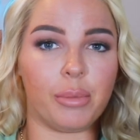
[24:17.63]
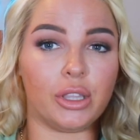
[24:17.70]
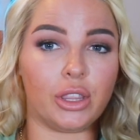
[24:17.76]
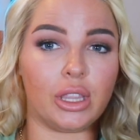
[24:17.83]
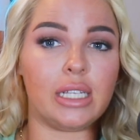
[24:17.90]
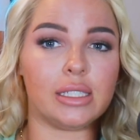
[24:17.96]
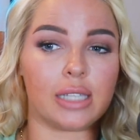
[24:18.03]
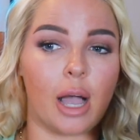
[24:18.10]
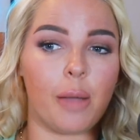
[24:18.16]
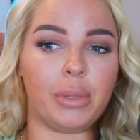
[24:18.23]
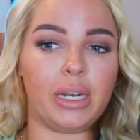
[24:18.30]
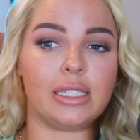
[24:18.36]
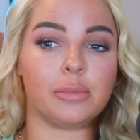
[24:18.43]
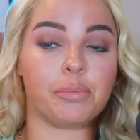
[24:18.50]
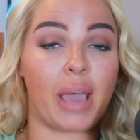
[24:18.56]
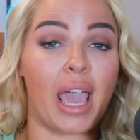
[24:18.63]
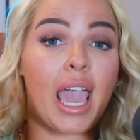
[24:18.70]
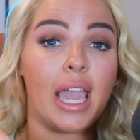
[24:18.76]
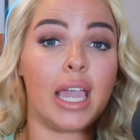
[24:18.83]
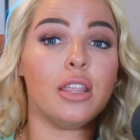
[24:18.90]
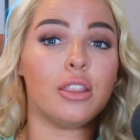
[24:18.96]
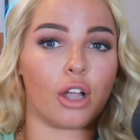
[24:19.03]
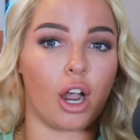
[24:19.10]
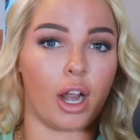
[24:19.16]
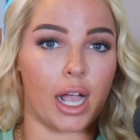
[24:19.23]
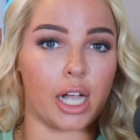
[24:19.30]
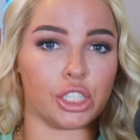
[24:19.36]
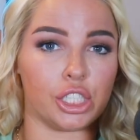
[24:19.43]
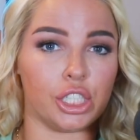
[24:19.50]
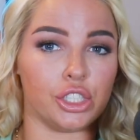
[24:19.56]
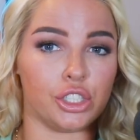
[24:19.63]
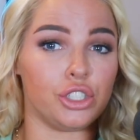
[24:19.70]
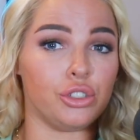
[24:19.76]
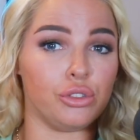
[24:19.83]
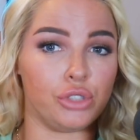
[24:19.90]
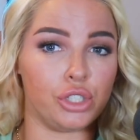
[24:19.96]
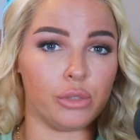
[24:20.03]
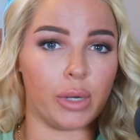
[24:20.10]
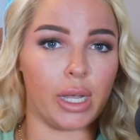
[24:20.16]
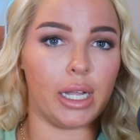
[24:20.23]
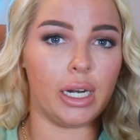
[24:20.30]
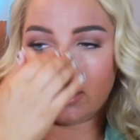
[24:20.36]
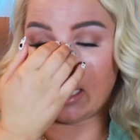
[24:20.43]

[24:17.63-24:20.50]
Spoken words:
but these companies pay the Kardashians to do it.